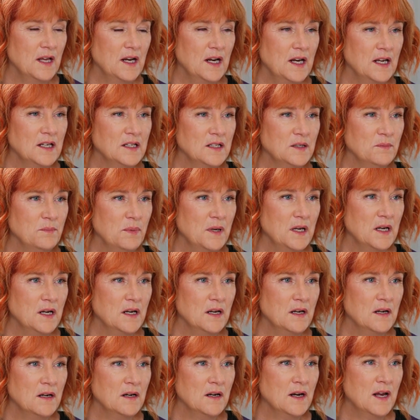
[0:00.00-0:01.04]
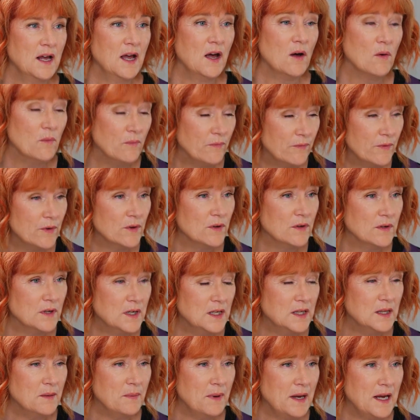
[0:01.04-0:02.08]
that has been helpful
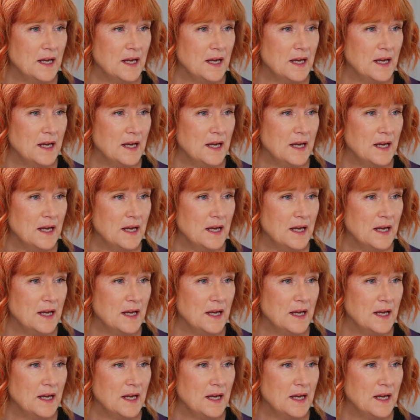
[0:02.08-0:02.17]
in the